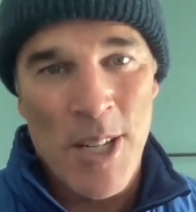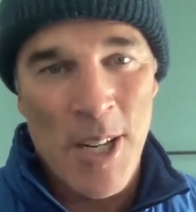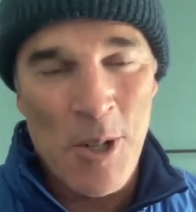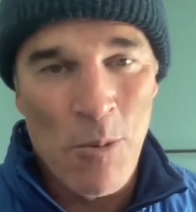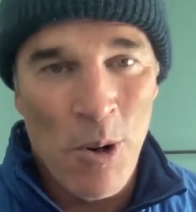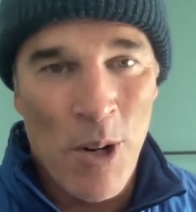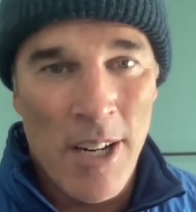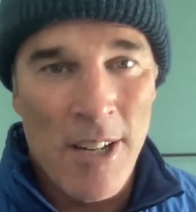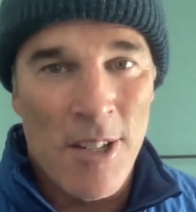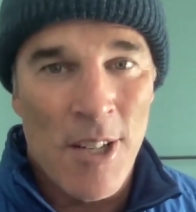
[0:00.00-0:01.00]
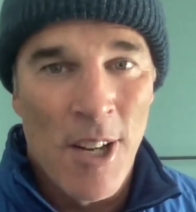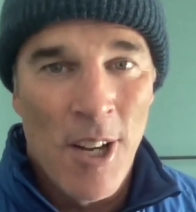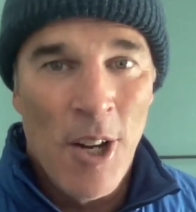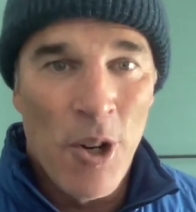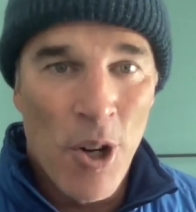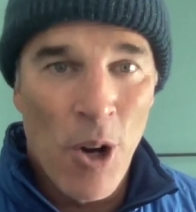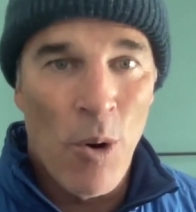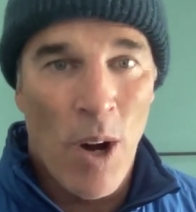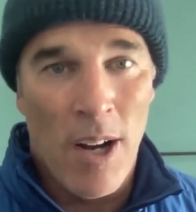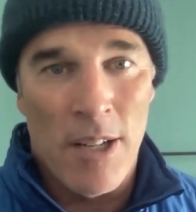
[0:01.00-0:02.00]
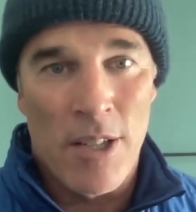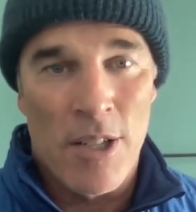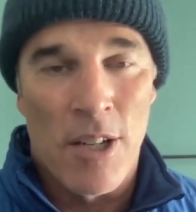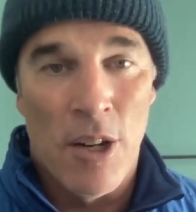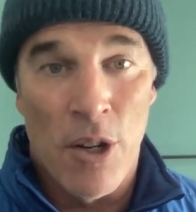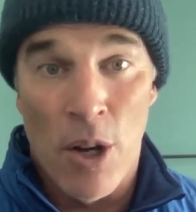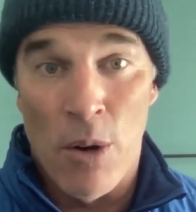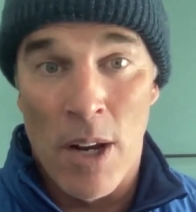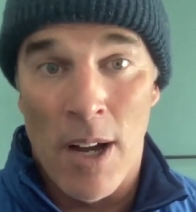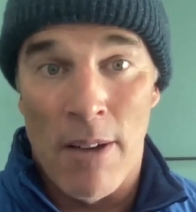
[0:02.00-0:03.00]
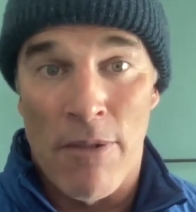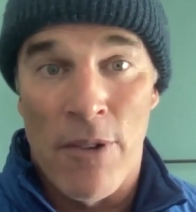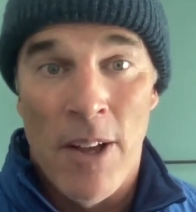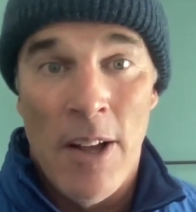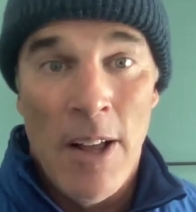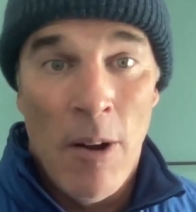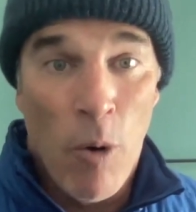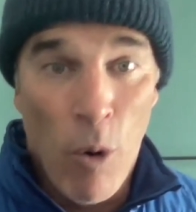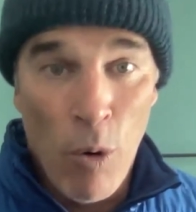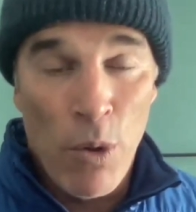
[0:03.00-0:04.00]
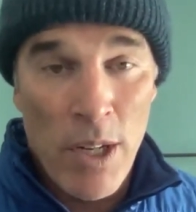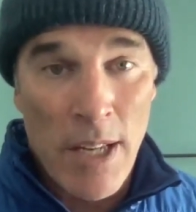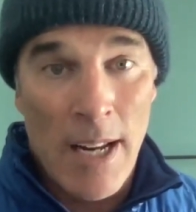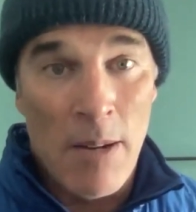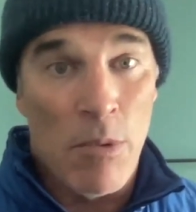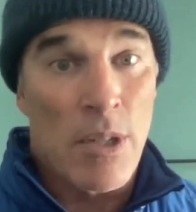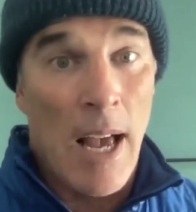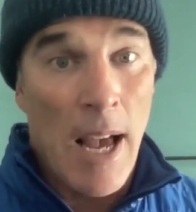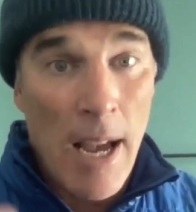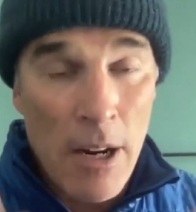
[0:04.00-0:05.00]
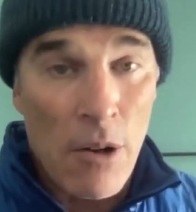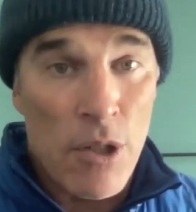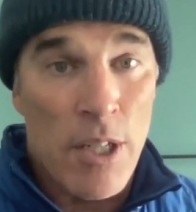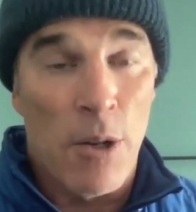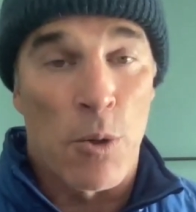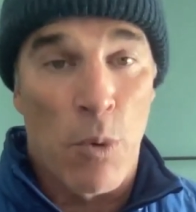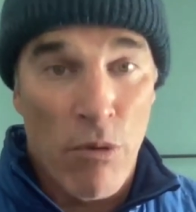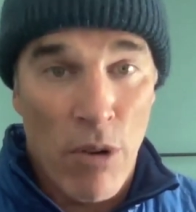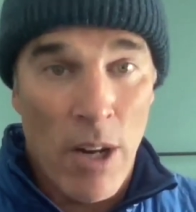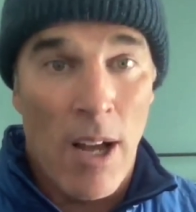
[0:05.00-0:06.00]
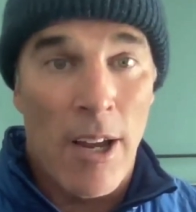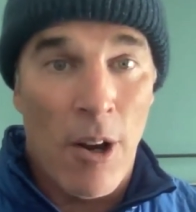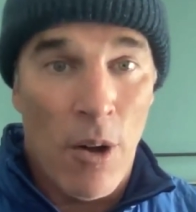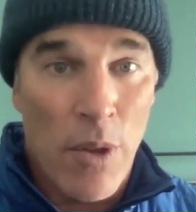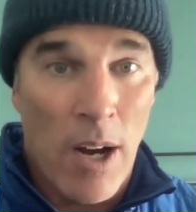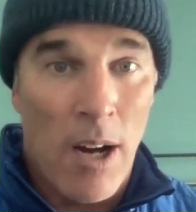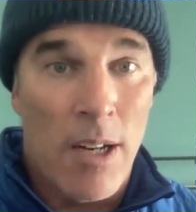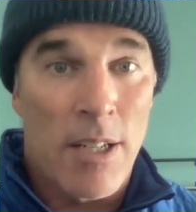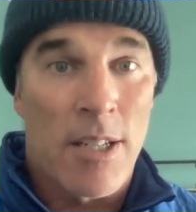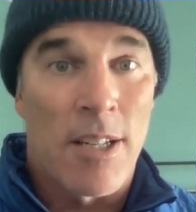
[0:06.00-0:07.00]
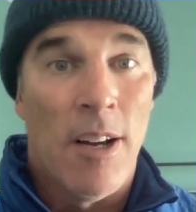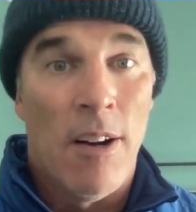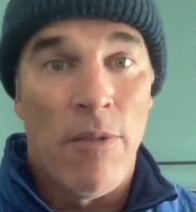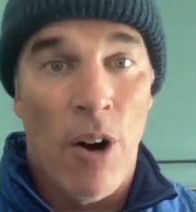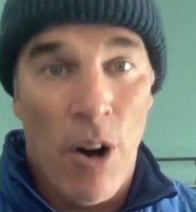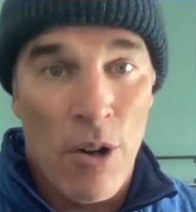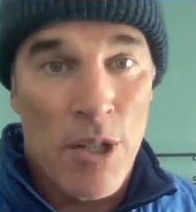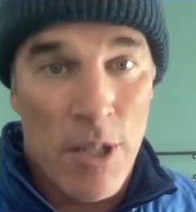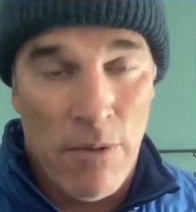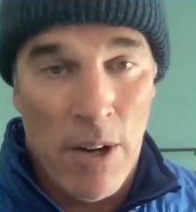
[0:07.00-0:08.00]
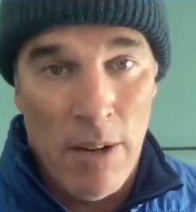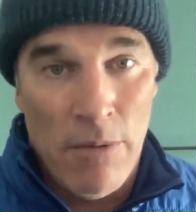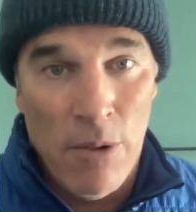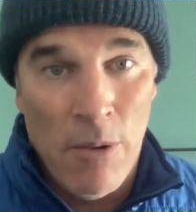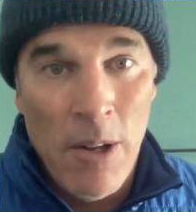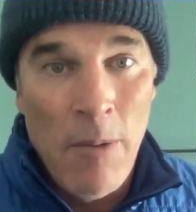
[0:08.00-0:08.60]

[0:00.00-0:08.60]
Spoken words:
say to world leaders, no ice, no life. All these animals and ourselves, we rely on the ice for our survival.